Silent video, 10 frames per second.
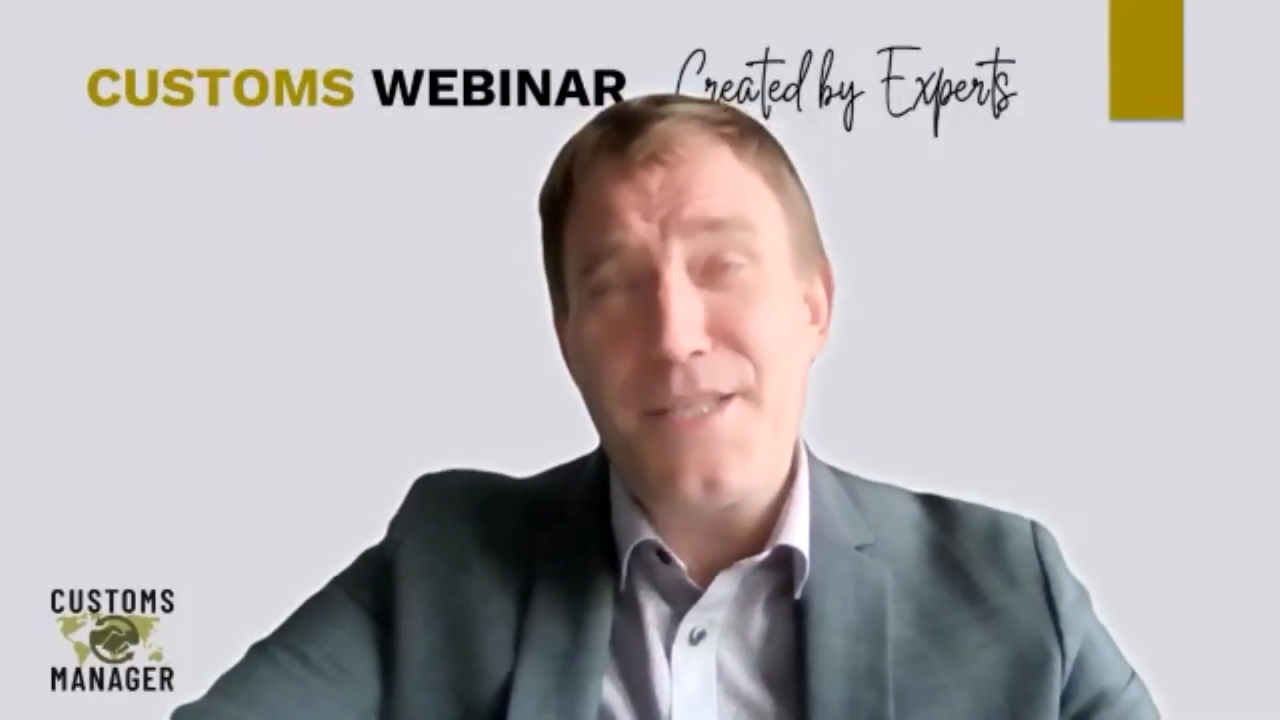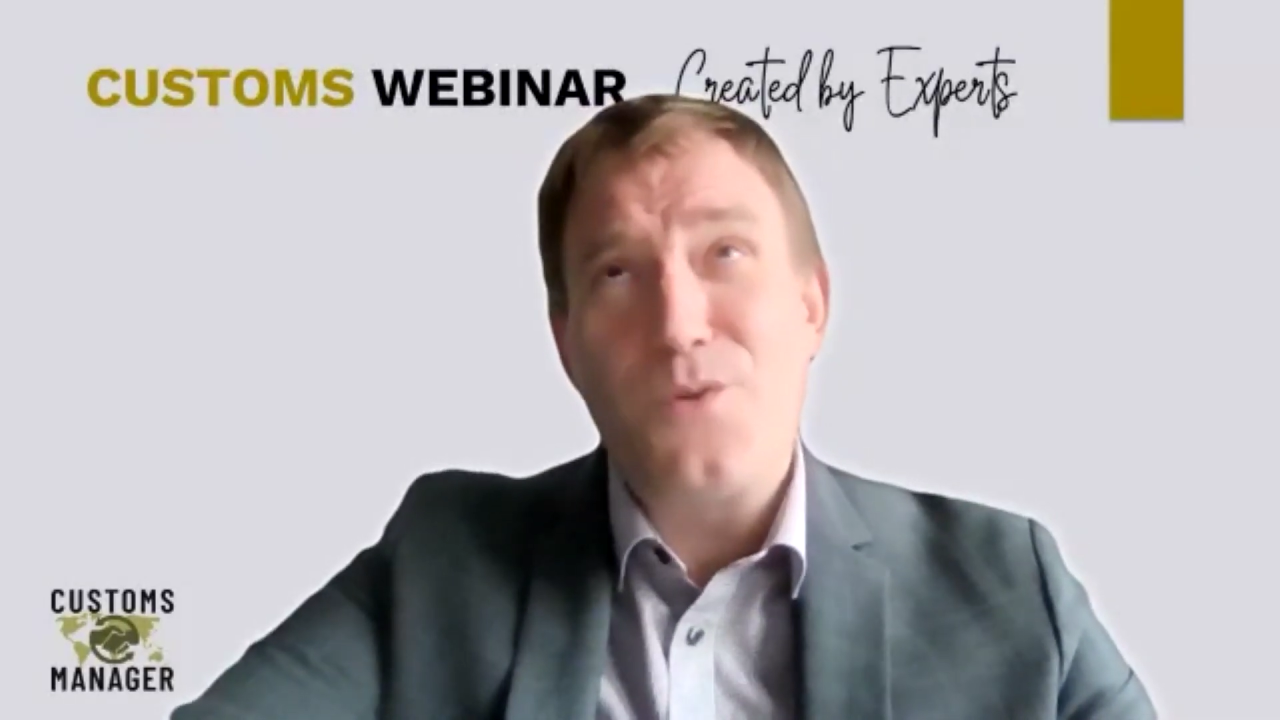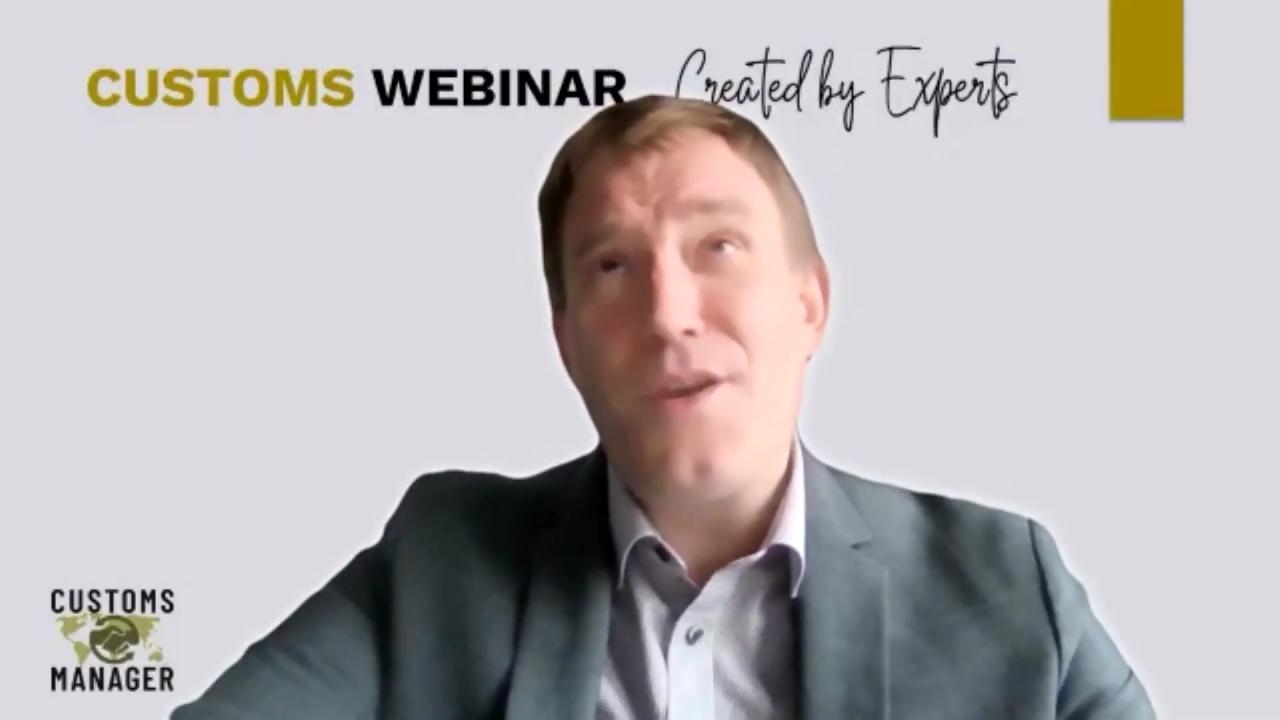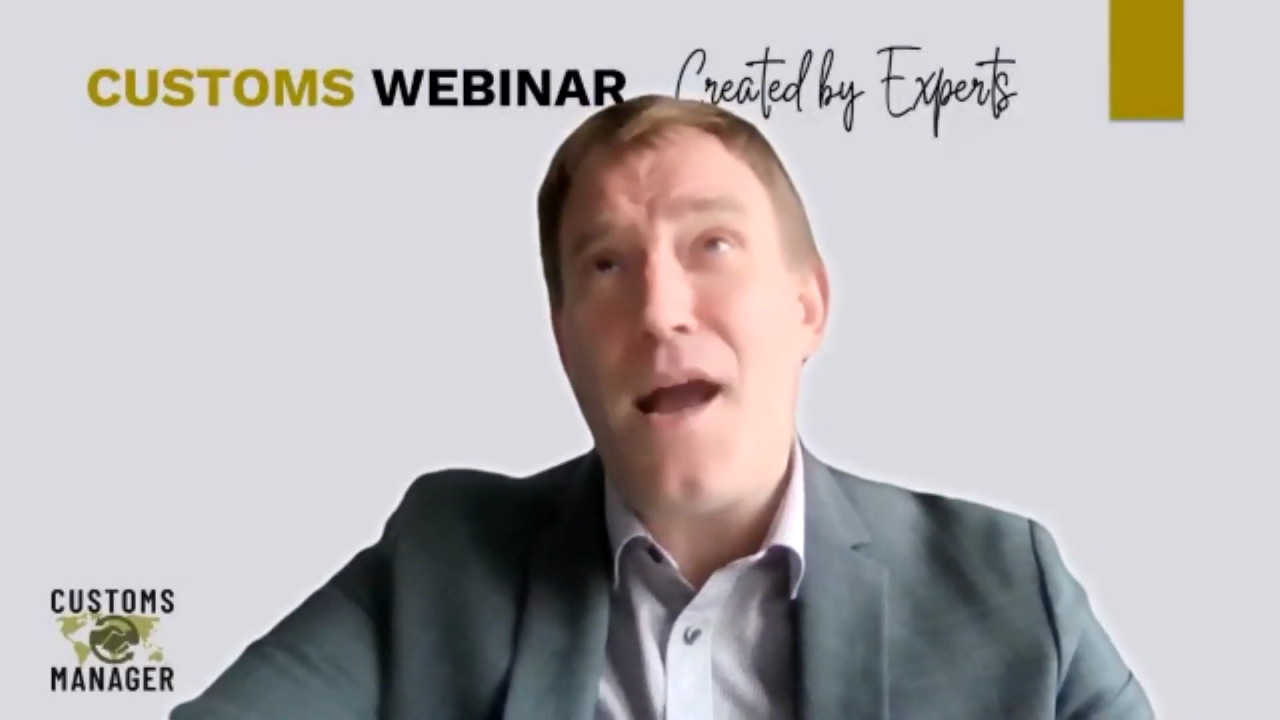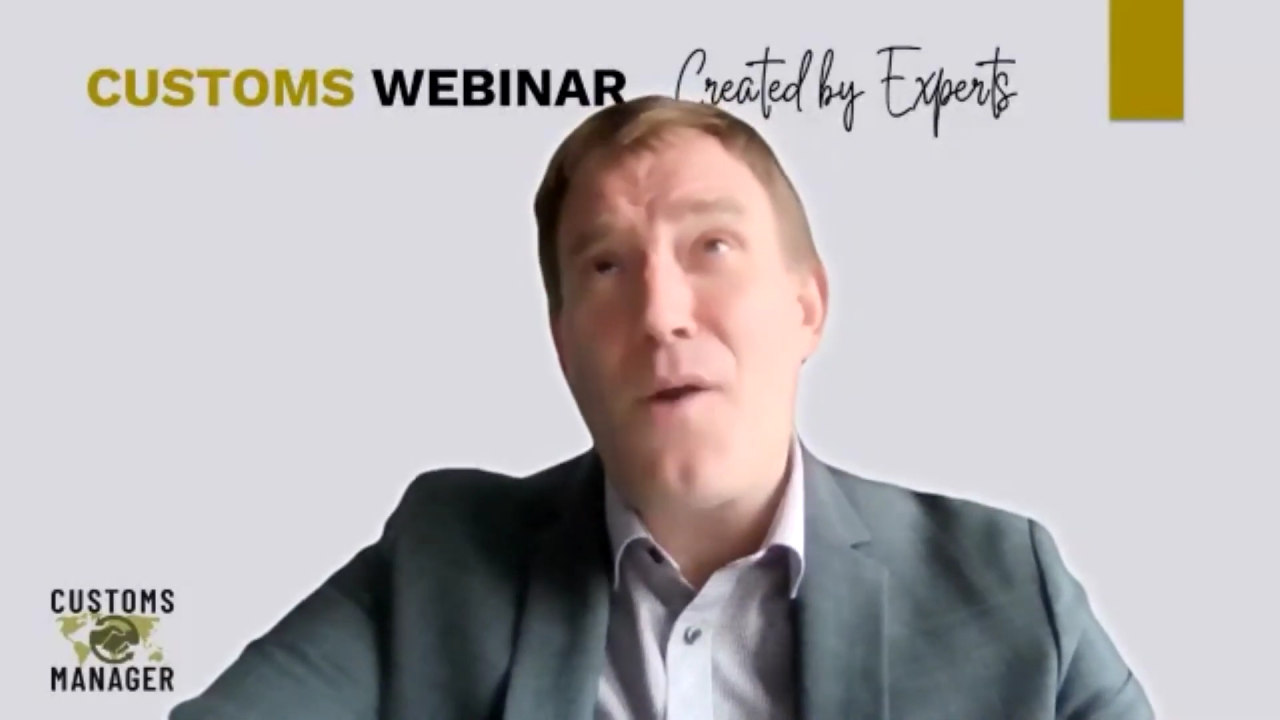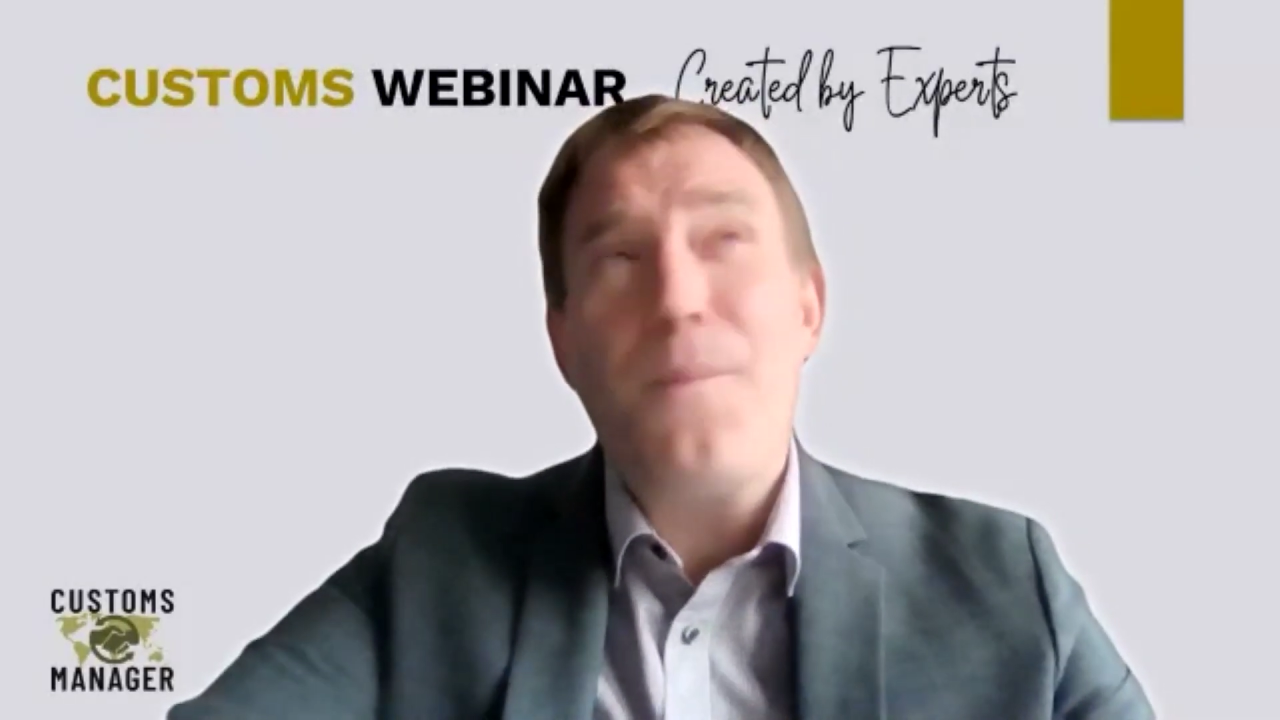So now